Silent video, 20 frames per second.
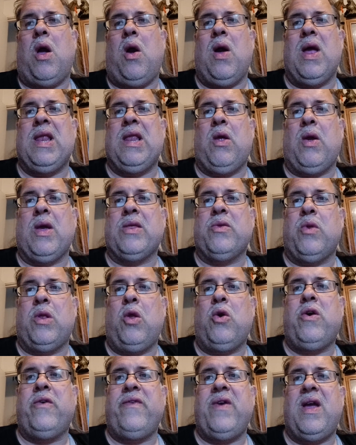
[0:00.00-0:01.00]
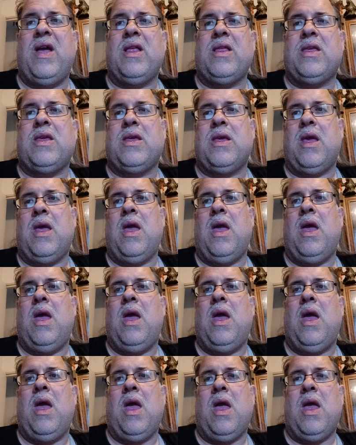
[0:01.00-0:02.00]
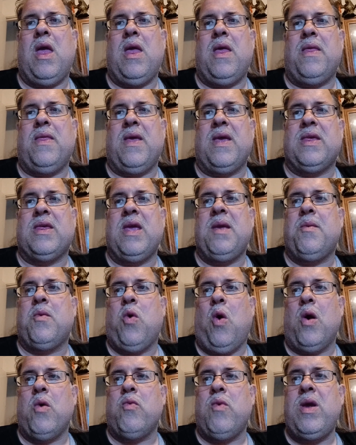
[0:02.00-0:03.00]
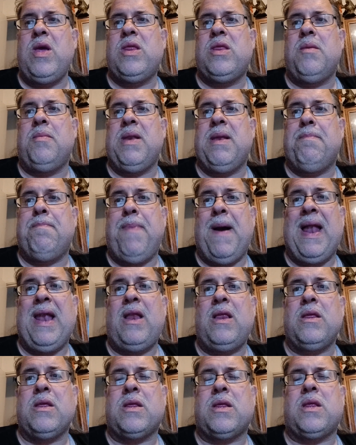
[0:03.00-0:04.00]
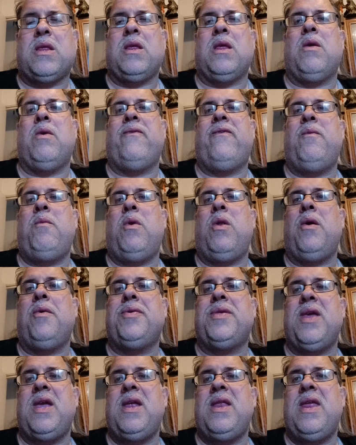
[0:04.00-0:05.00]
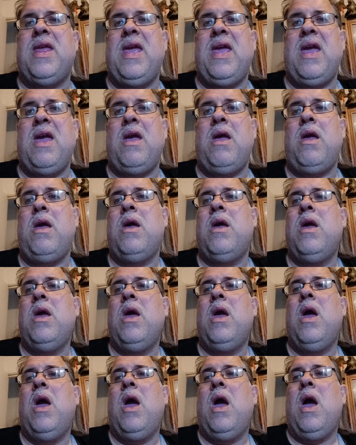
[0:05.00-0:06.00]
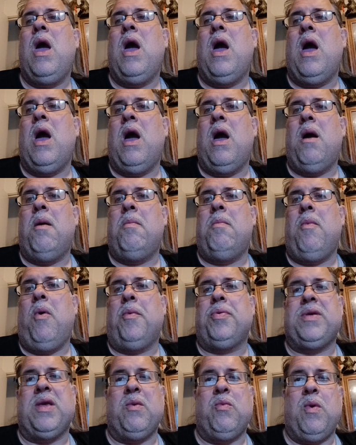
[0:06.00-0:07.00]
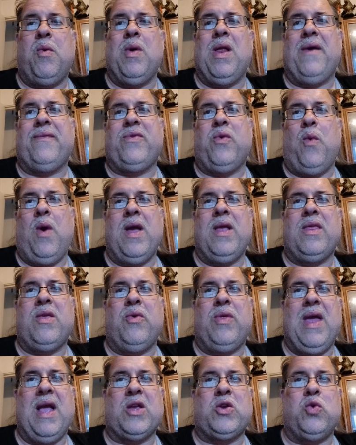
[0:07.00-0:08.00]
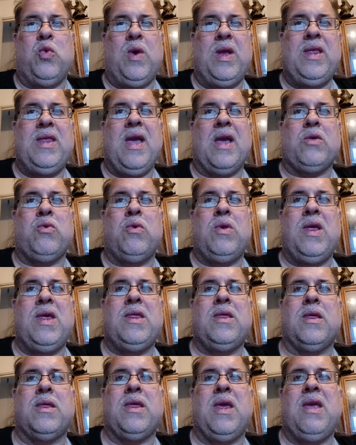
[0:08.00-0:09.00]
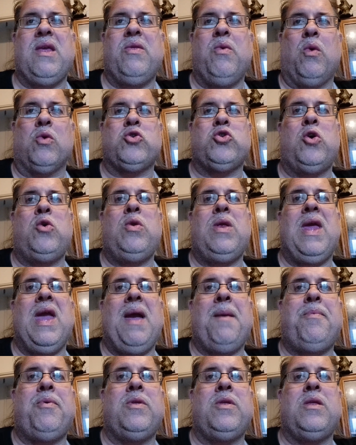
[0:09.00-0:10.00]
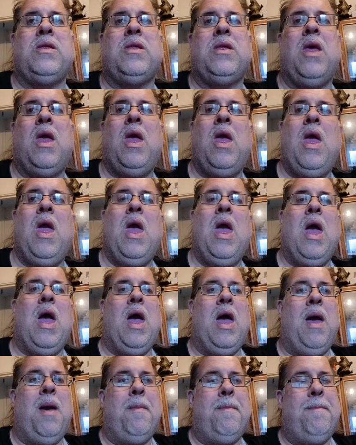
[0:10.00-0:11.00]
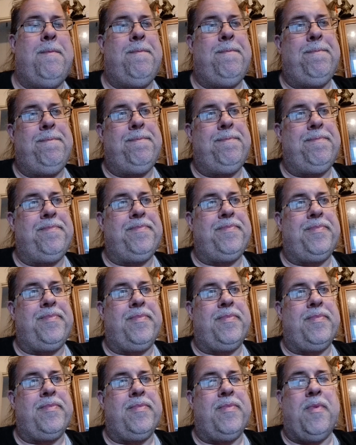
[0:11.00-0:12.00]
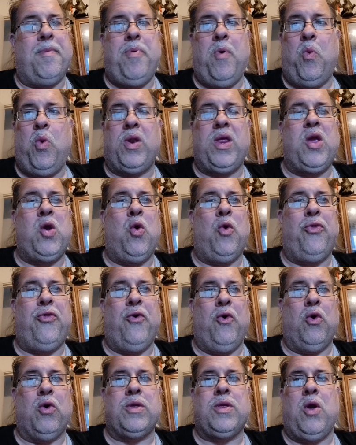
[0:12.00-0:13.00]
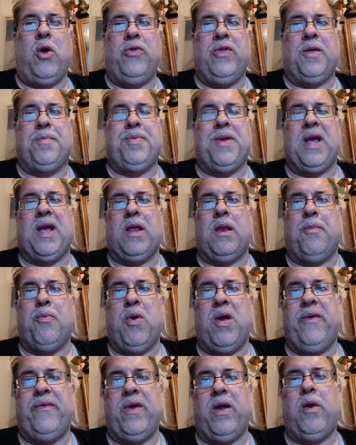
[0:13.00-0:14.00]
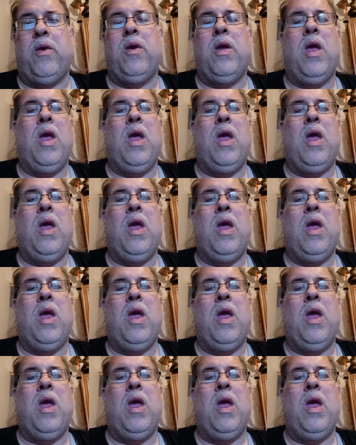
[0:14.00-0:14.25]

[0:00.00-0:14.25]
I like the look of it. They seem quite reasonably balanced from what I've seen here. Obviously, we will have to wait until the actual index release to see what truly happens. But what are your thoughts on this particular preview?